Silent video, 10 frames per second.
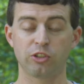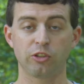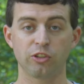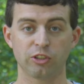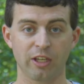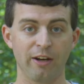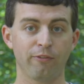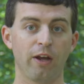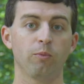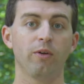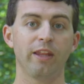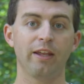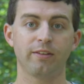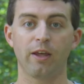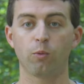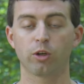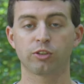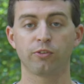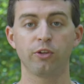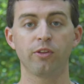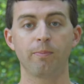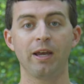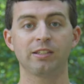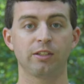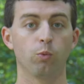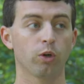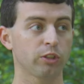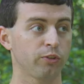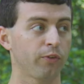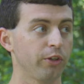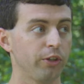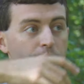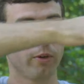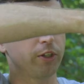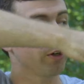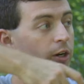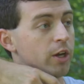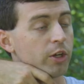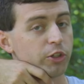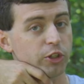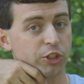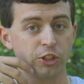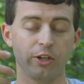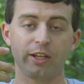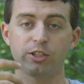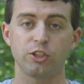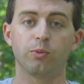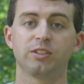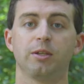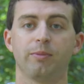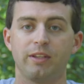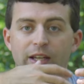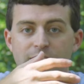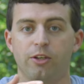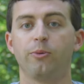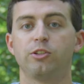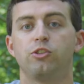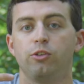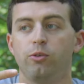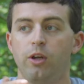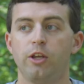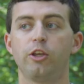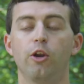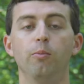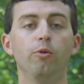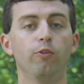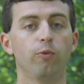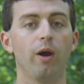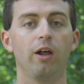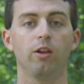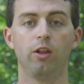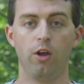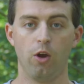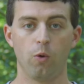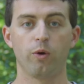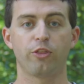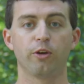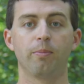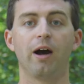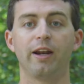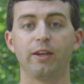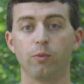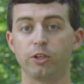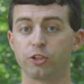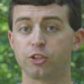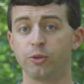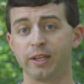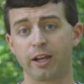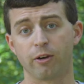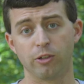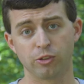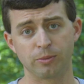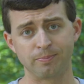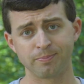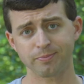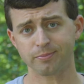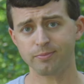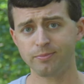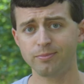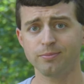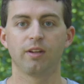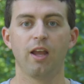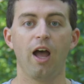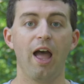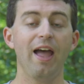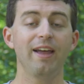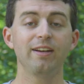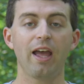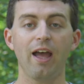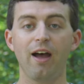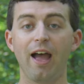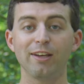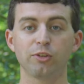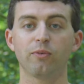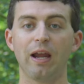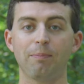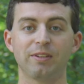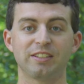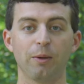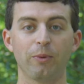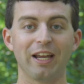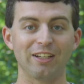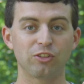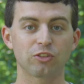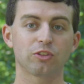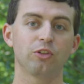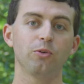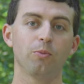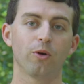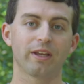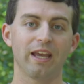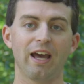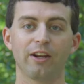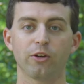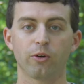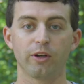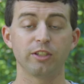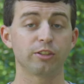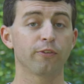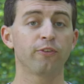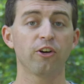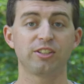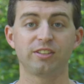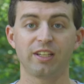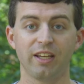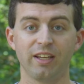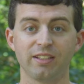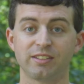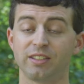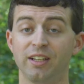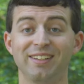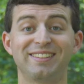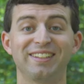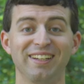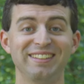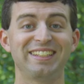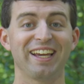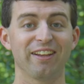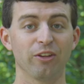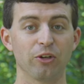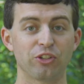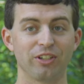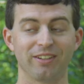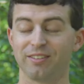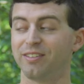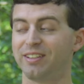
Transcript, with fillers: So just kind of find one that, that works for you the best and works you and your, your shooting because you want something that's going to, you know, move well with your body when you're shooting arrows. And uh, as we wrap this up, we got two more categories. The first is suntan lotion.